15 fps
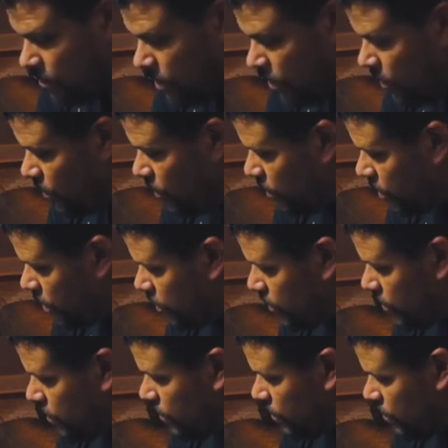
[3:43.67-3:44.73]
you can
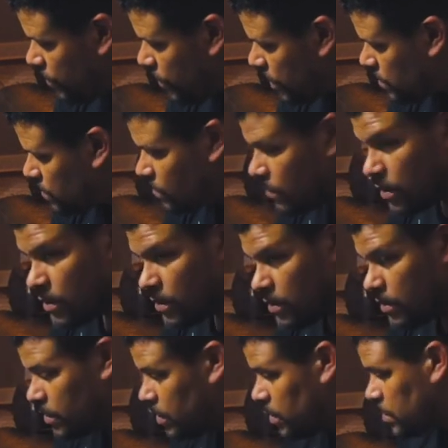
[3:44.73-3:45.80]
do this one
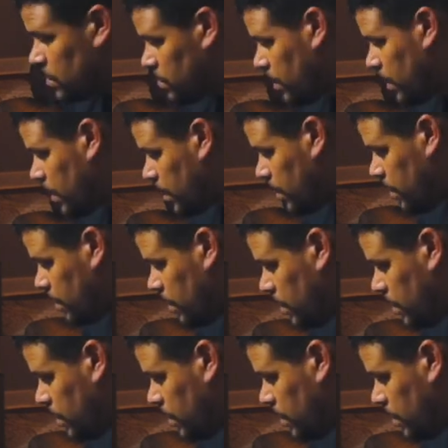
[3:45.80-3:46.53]
this way